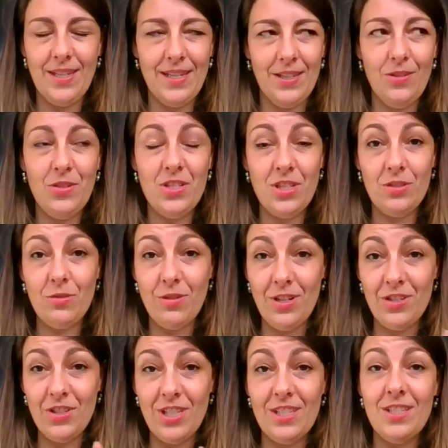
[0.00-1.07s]
I know it's not
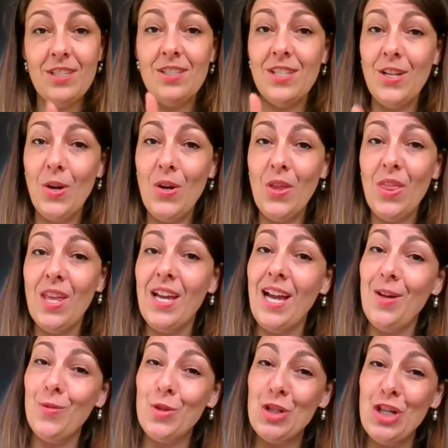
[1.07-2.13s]
cross stitch. It's the only thing I
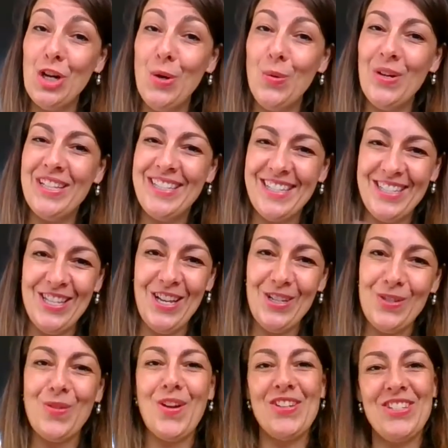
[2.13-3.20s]
will show which is not
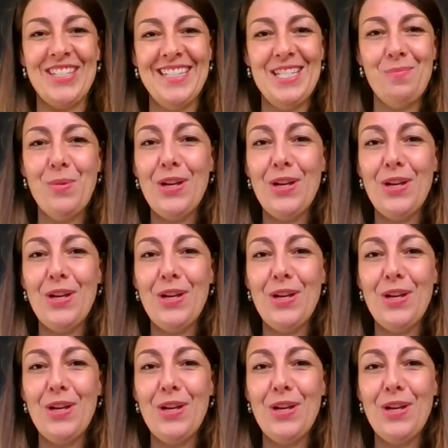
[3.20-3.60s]
cross stitch.